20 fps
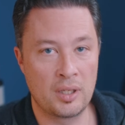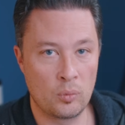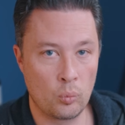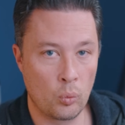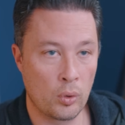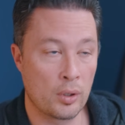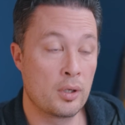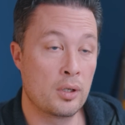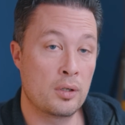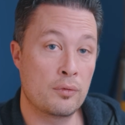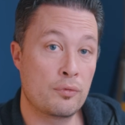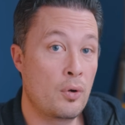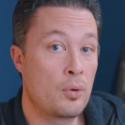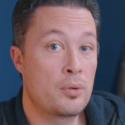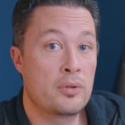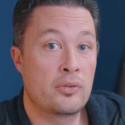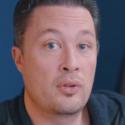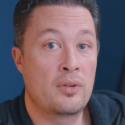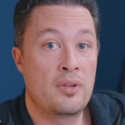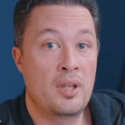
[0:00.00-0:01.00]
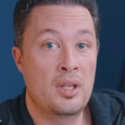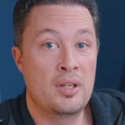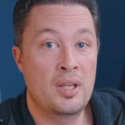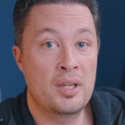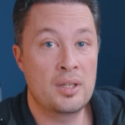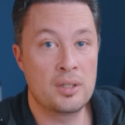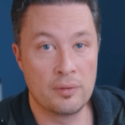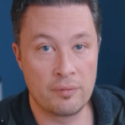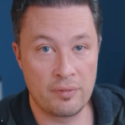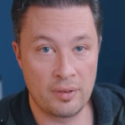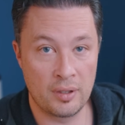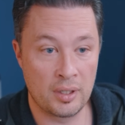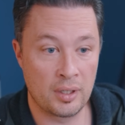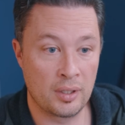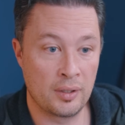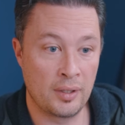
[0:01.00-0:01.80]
and we're going to focus on that negative thing.